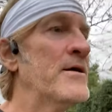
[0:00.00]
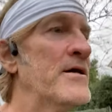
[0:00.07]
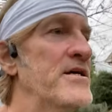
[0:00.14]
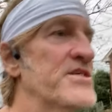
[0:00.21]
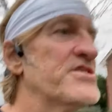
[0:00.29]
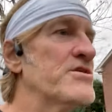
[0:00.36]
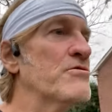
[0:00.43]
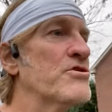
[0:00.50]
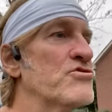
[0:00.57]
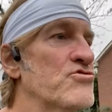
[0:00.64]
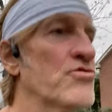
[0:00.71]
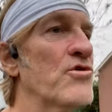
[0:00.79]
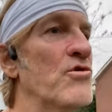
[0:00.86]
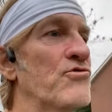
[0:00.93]
He still
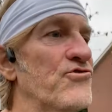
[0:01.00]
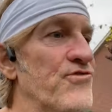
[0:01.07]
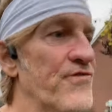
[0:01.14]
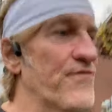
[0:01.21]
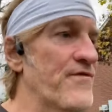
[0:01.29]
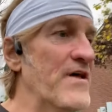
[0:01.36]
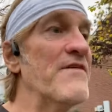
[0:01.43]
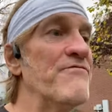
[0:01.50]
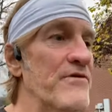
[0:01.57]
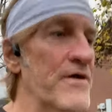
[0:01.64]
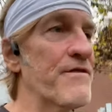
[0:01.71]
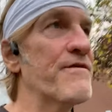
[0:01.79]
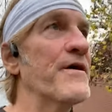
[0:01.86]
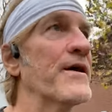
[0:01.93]
controls
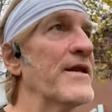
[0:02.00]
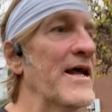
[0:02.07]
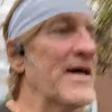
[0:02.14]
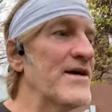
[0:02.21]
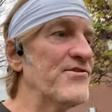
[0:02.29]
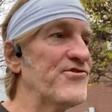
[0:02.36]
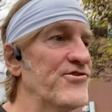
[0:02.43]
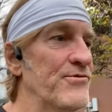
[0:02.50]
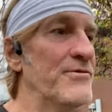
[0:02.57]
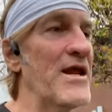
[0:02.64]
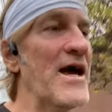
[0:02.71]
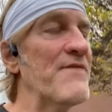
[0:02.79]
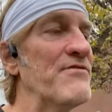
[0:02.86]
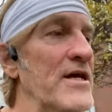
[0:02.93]
everything and has to
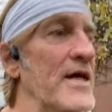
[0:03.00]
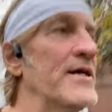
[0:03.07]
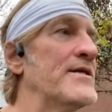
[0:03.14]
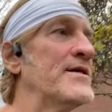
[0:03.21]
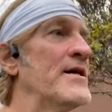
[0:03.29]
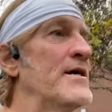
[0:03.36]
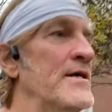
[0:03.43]
navigate